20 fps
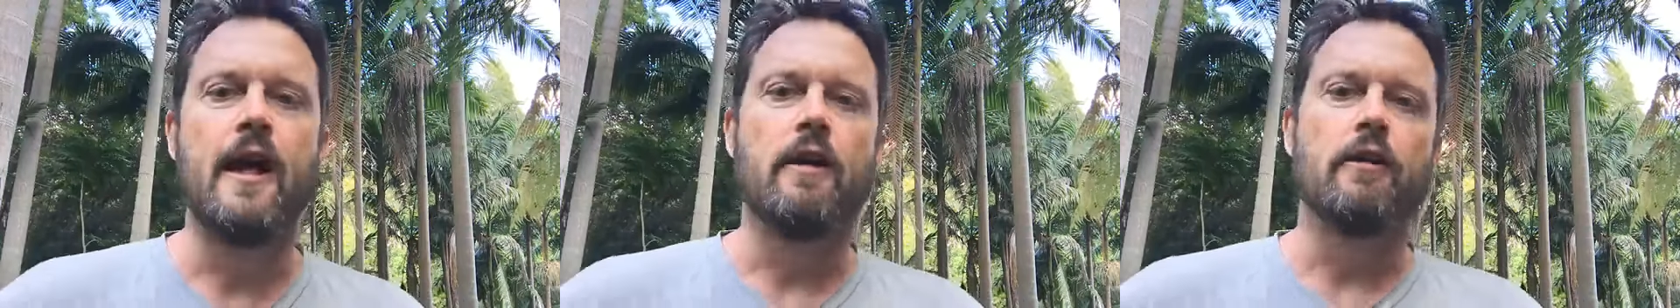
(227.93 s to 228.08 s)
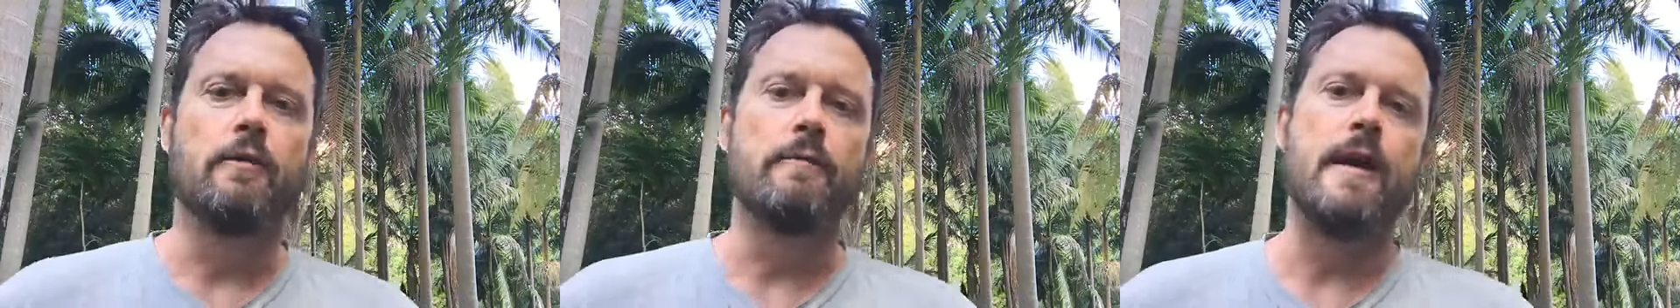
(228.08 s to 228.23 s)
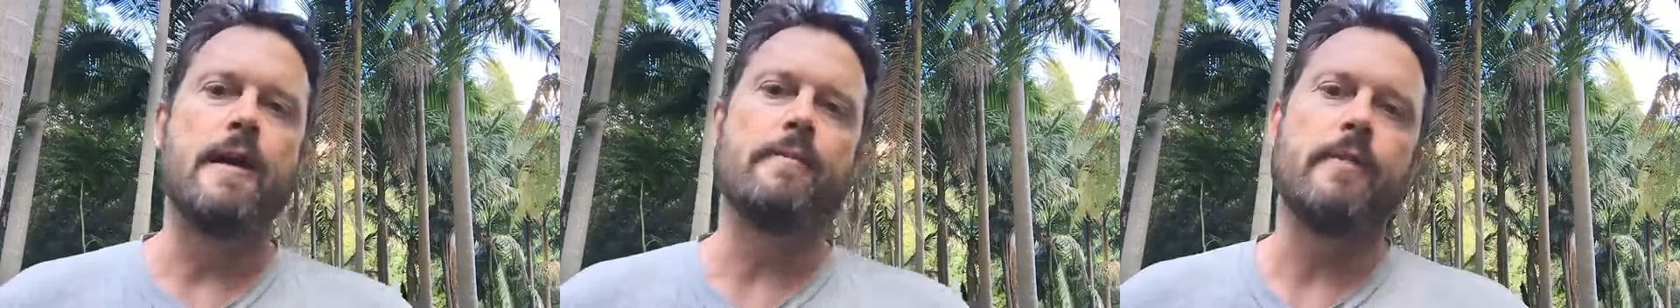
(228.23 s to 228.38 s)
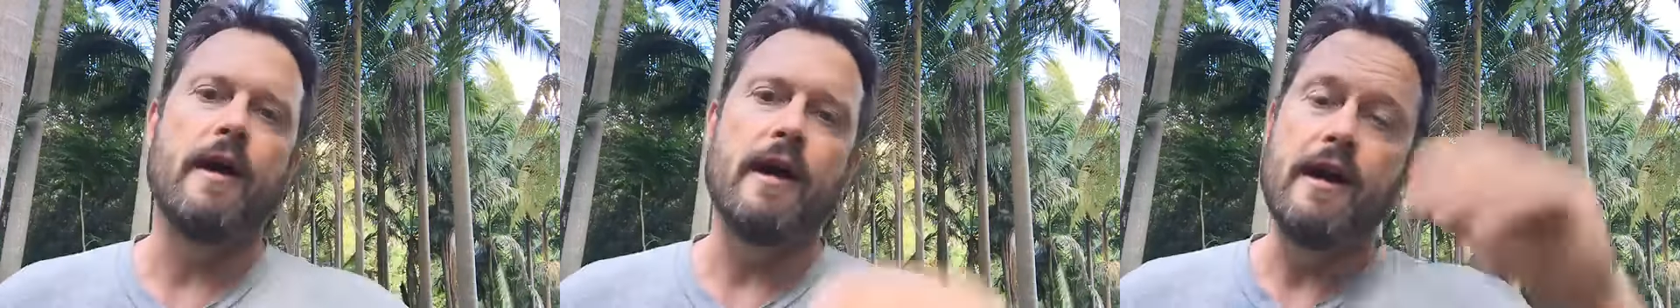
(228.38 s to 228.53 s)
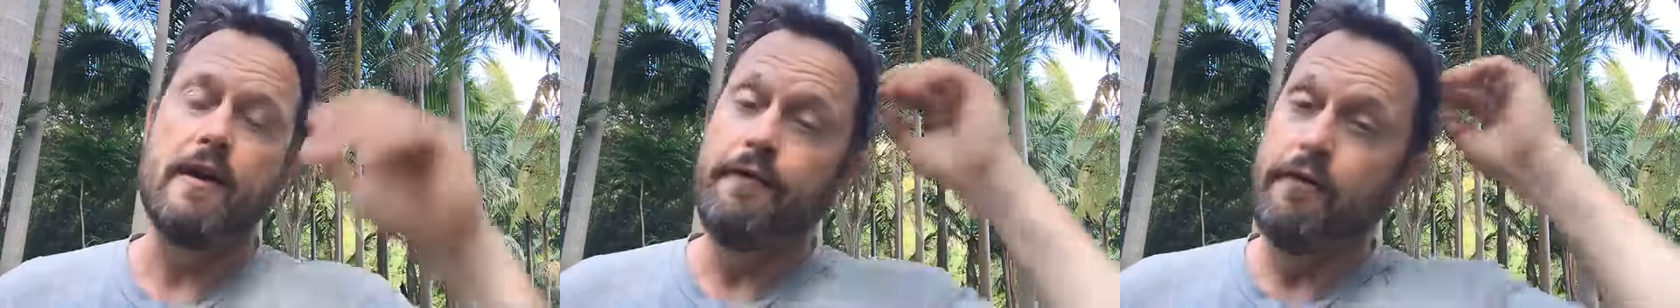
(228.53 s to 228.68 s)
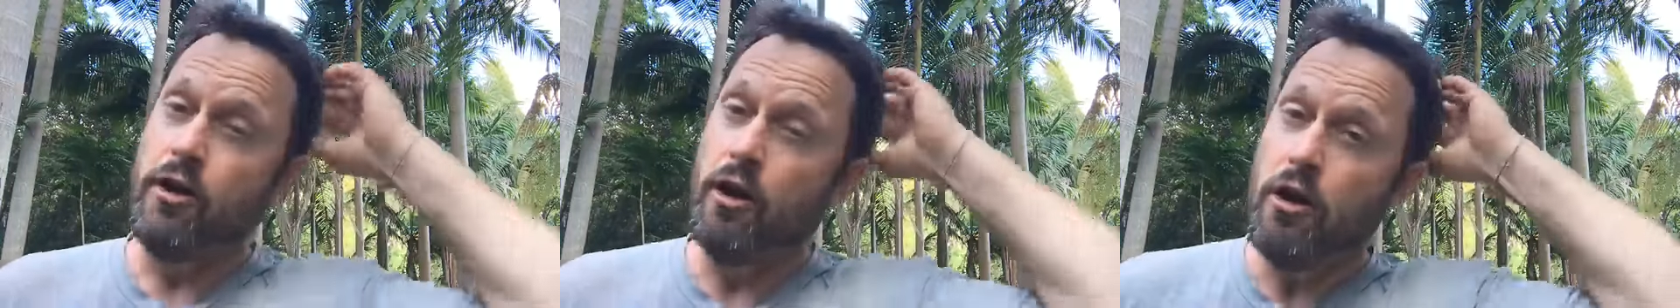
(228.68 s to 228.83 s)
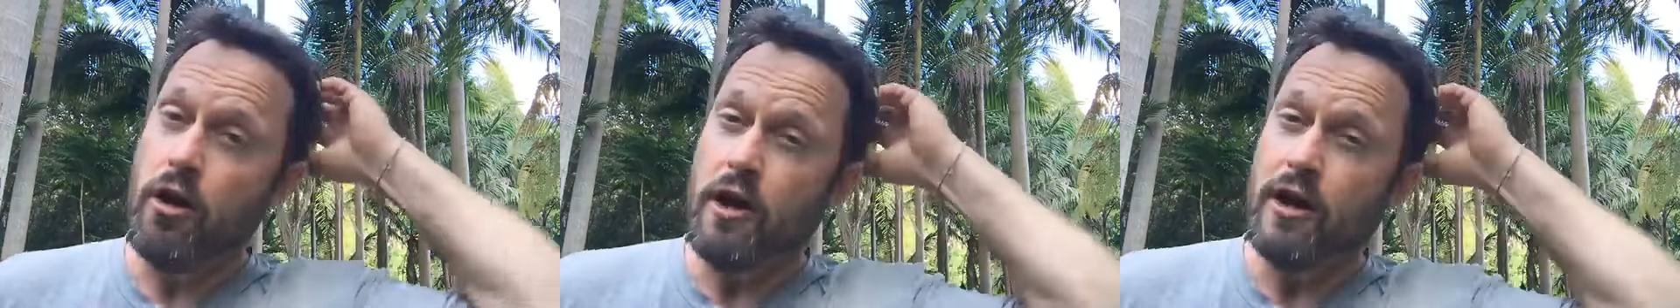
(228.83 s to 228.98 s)
Remember, if
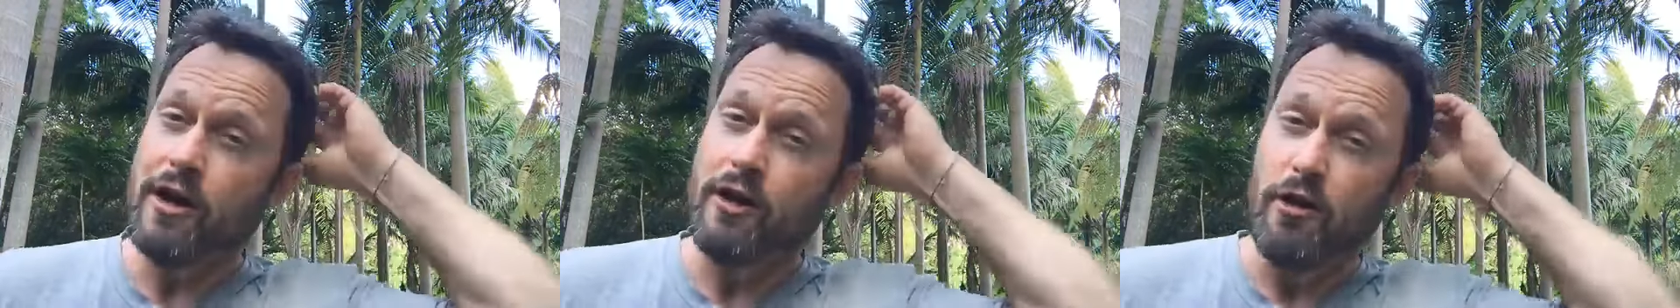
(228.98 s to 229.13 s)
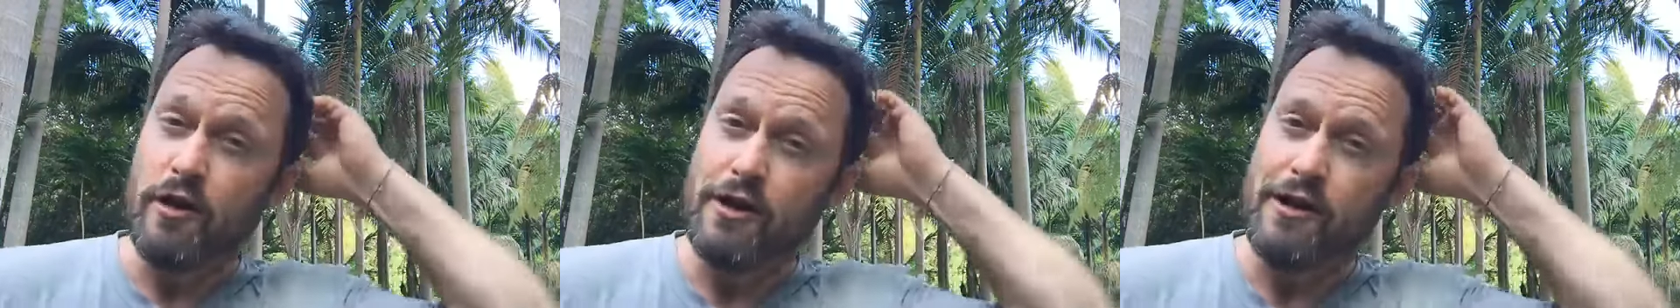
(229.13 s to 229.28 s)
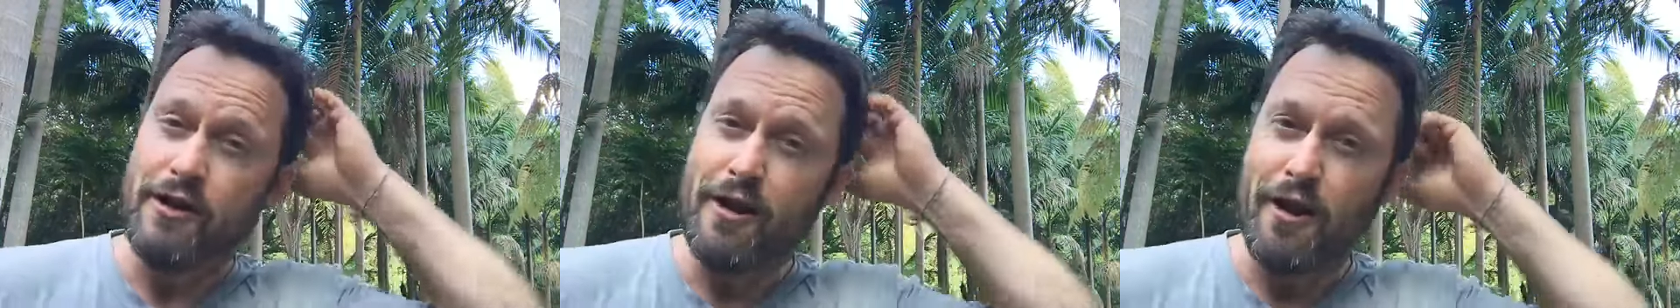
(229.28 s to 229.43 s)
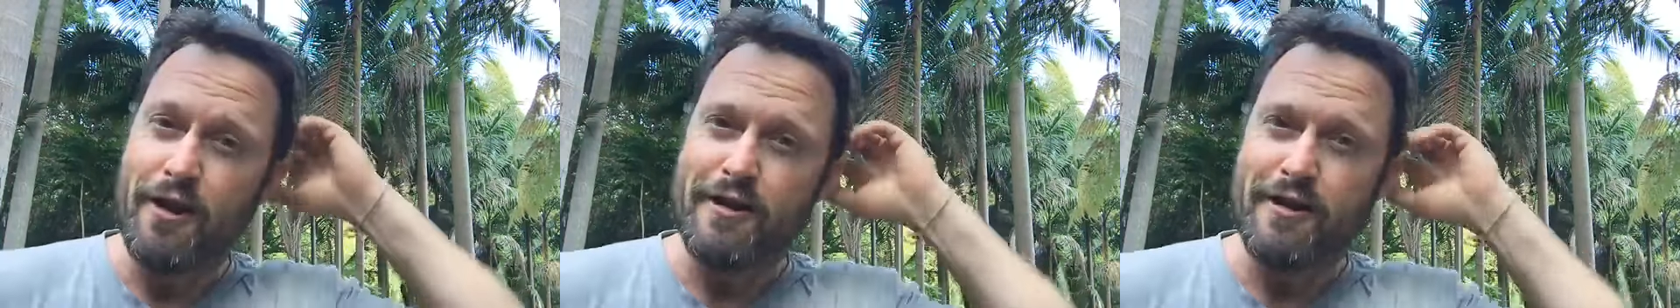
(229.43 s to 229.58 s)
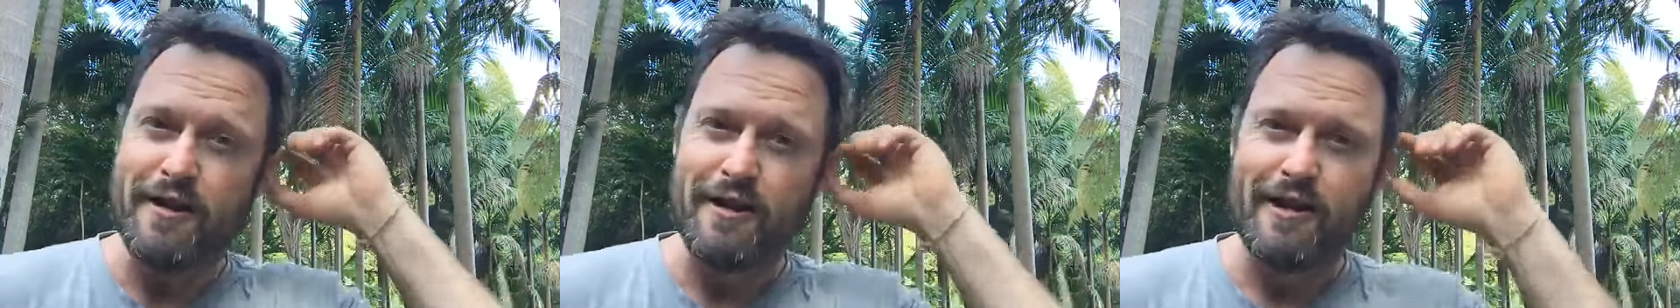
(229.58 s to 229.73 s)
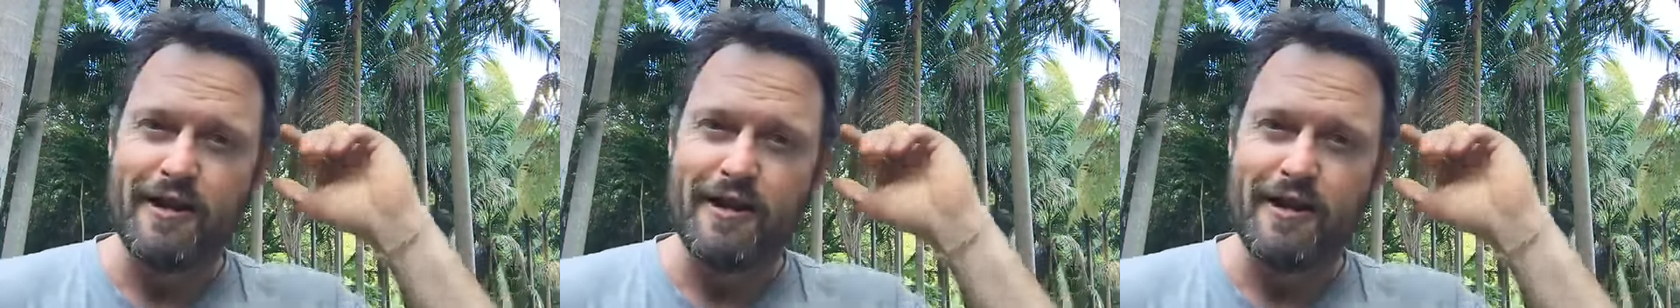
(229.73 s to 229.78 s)
you're hurting or you know you can